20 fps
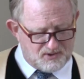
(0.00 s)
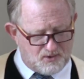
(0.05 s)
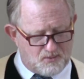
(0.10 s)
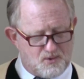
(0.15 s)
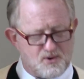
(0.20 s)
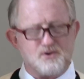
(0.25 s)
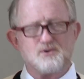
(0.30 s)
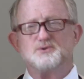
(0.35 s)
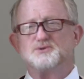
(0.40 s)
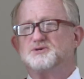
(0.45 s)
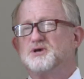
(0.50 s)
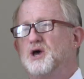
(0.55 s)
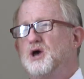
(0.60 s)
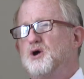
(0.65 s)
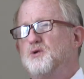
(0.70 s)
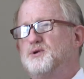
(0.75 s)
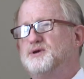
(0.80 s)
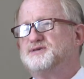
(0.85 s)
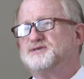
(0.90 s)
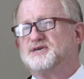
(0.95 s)
the words
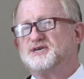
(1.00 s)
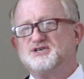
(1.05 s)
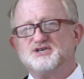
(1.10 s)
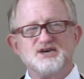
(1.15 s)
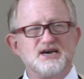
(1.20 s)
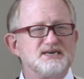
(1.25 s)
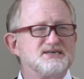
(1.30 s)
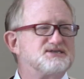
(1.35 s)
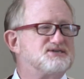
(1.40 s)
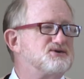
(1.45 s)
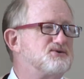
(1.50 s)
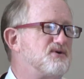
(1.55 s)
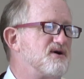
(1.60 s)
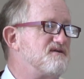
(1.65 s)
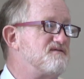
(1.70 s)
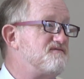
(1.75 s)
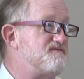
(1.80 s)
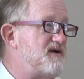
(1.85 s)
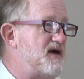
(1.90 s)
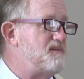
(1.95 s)
we suggest to our
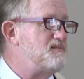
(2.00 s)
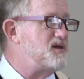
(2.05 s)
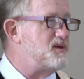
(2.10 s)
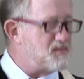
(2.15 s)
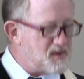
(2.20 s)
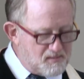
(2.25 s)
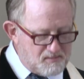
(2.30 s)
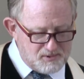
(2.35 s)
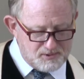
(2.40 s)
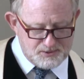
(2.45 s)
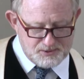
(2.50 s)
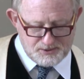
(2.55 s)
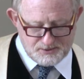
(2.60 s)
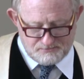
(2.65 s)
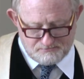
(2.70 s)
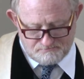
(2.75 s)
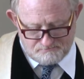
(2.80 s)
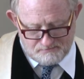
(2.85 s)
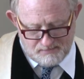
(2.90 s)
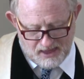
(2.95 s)
family members,
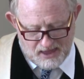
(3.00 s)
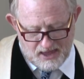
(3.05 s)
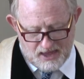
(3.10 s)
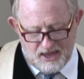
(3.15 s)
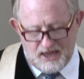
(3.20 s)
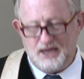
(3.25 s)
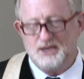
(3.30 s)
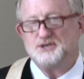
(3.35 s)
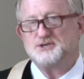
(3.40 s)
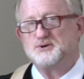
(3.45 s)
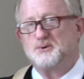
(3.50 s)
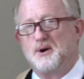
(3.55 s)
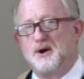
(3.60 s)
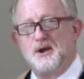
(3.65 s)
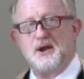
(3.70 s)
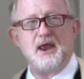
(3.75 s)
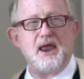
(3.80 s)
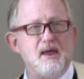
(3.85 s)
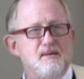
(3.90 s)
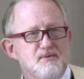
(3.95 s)
and to our
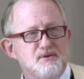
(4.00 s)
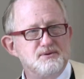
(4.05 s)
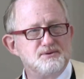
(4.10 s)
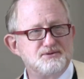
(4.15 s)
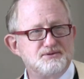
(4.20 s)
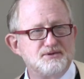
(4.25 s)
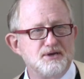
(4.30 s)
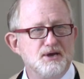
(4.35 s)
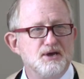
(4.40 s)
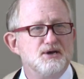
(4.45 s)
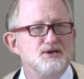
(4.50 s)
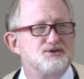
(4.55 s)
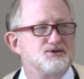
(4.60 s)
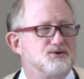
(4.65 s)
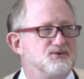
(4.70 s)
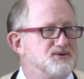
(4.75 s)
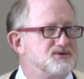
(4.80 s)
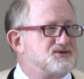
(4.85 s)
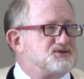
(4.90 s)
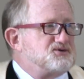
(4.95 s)
neighbors,
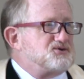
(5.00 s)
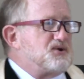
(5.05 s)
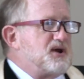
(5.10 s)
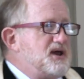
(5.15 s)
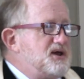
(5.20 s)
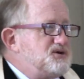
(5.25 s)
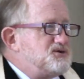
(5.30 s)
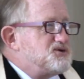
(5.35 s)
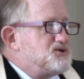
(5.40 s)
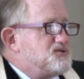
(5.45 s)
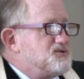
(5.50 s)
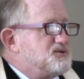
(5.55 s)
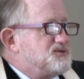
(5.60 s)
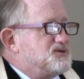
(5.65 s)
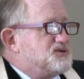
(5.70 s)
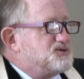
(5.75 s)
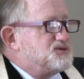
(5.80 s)
to a stranger at the